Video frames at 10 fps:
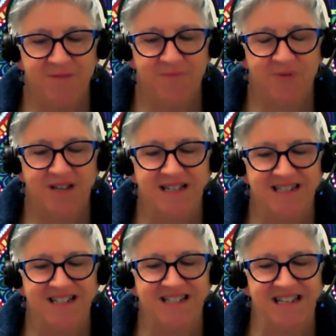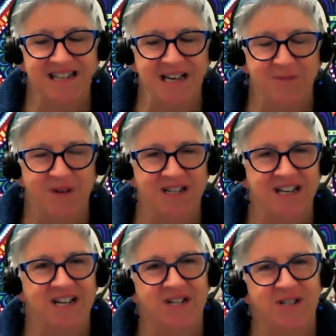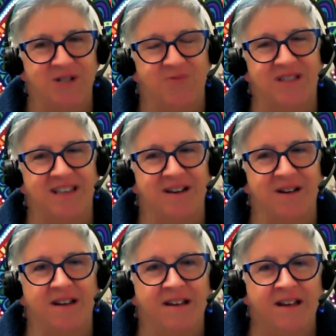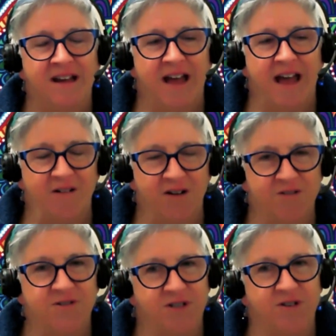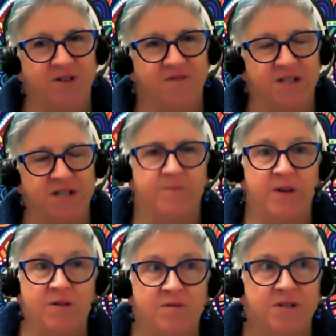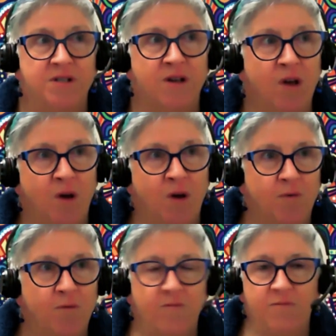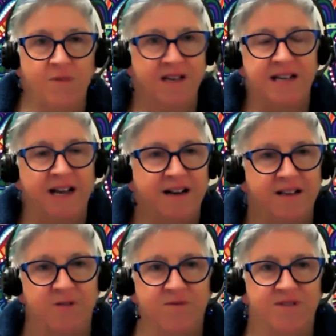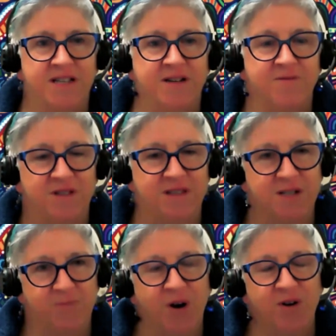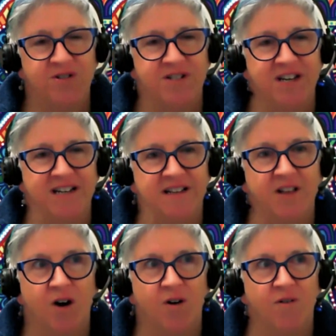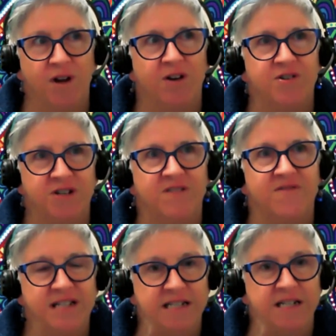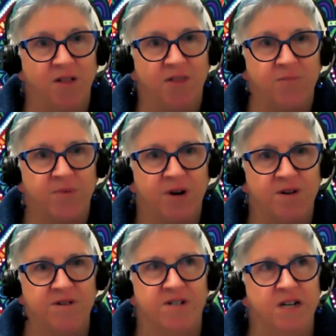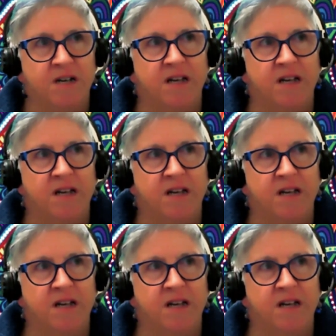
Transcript: pre-existing expectations within our own services, because exactly as we've seen with this project and the whole notion of a stealth approach,